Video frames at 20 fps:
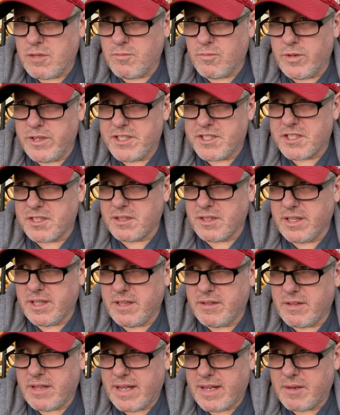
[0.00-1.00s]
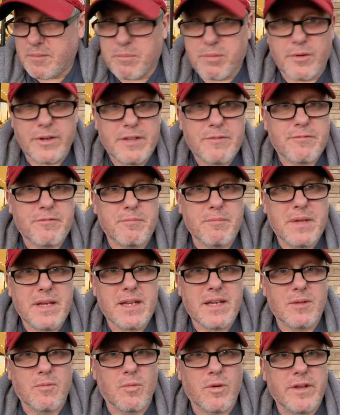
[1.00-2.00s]
recently had a brief
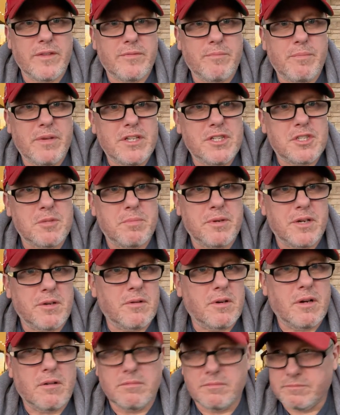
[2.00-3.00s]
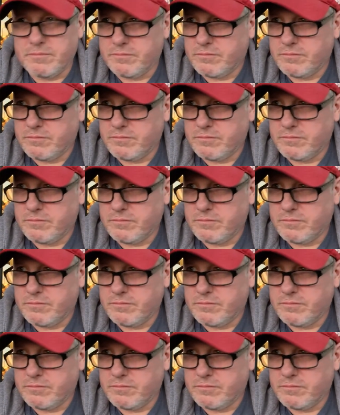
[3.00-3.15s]
meeting with Ben Shapiro,